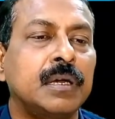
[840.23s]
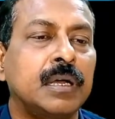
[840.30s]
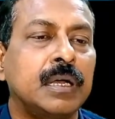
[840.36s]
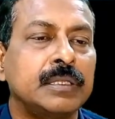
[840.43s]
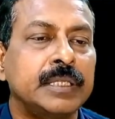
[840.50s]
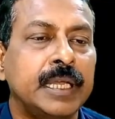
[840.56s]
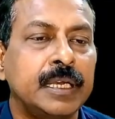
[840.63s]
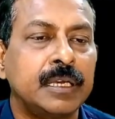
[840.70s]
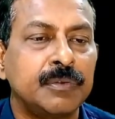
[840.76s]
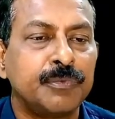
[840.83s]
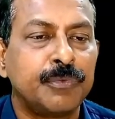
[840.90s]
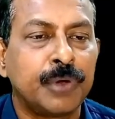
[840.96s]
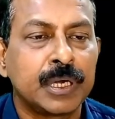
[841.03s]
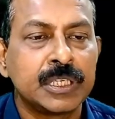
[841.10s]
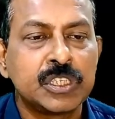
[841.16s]
then for
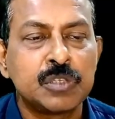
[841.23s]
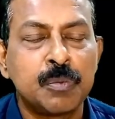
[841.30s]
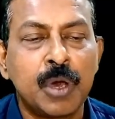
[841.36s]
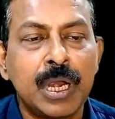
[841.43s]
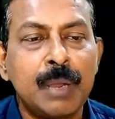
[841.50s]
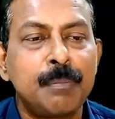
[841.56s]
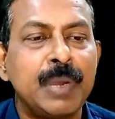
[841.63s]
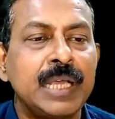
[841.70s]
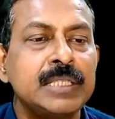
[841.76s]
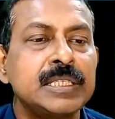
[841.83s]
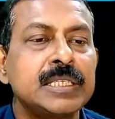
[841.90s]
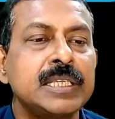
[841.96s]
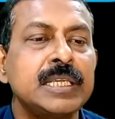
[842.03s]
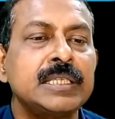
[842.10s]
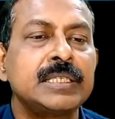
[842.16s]
a small
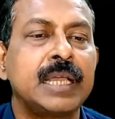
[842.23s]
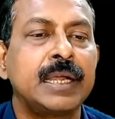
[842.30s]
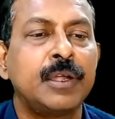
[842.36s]
appliances and